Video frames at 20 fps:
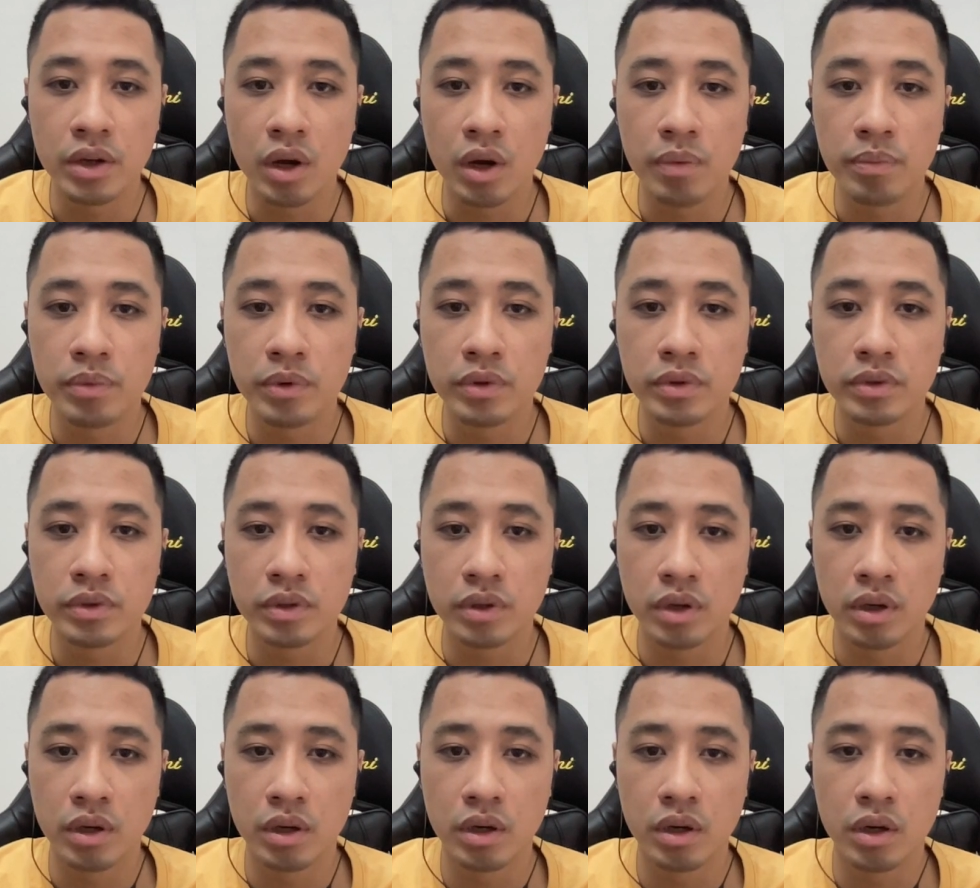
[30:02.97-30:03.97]

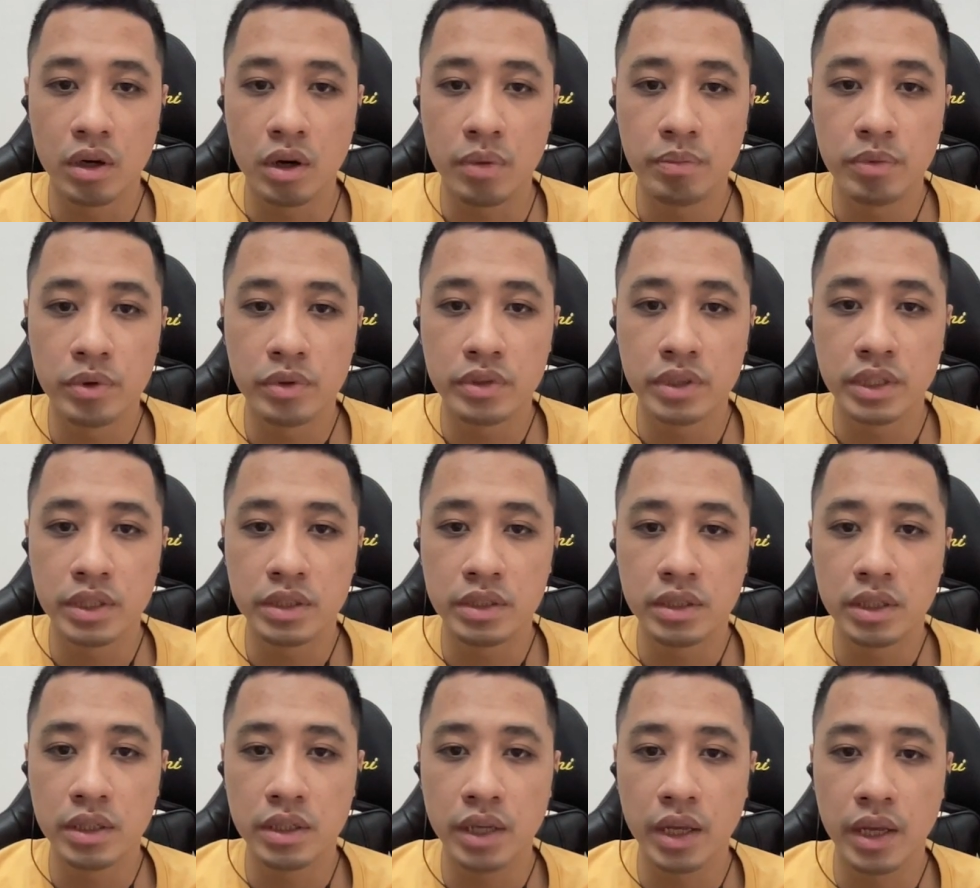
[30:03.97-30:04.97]

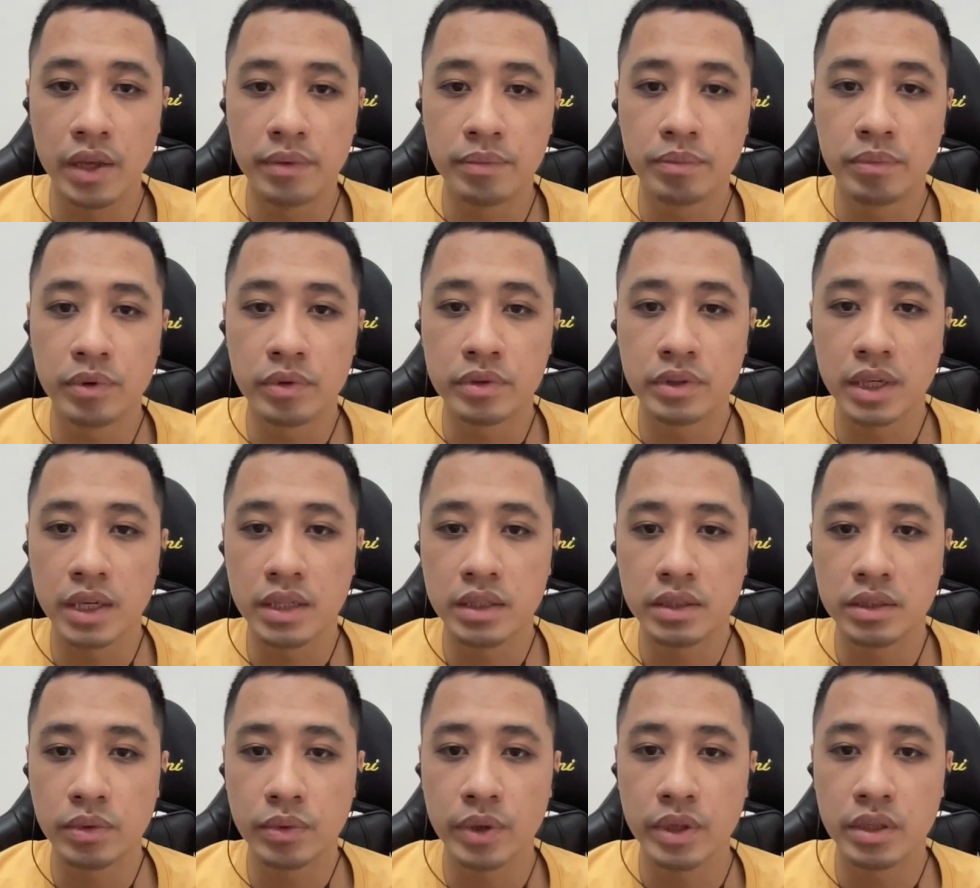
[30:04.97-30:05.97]
opposition and protest
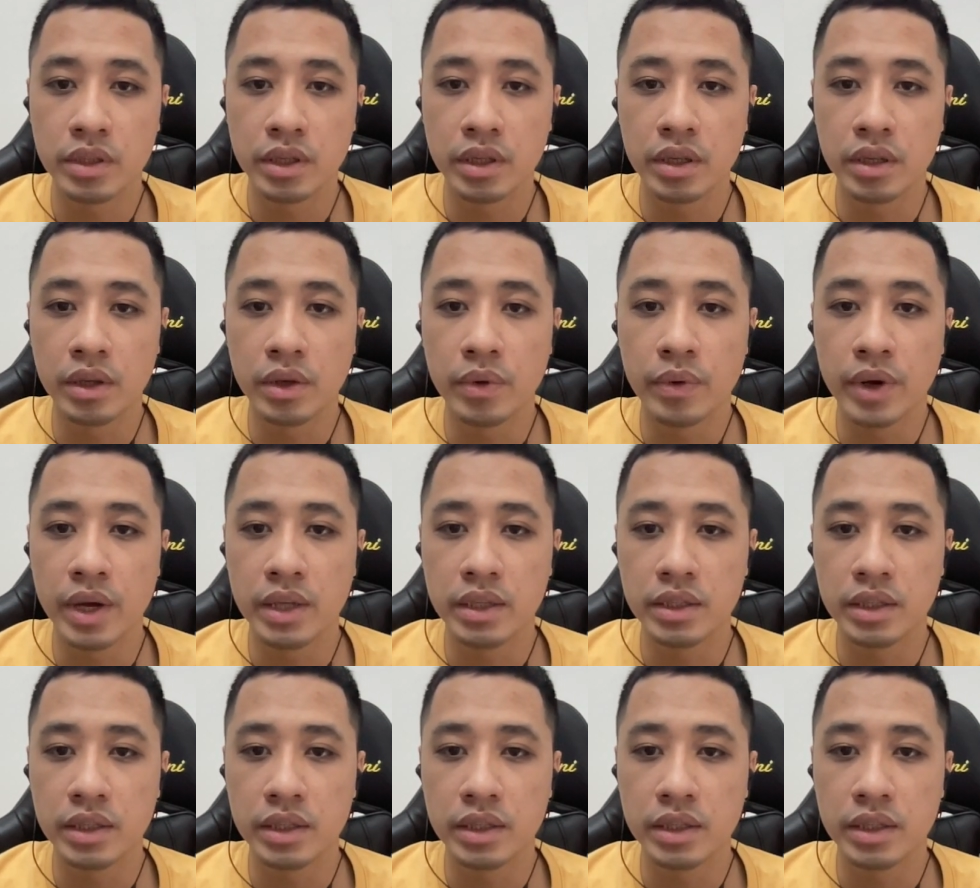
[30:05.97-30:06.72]
with the U.S.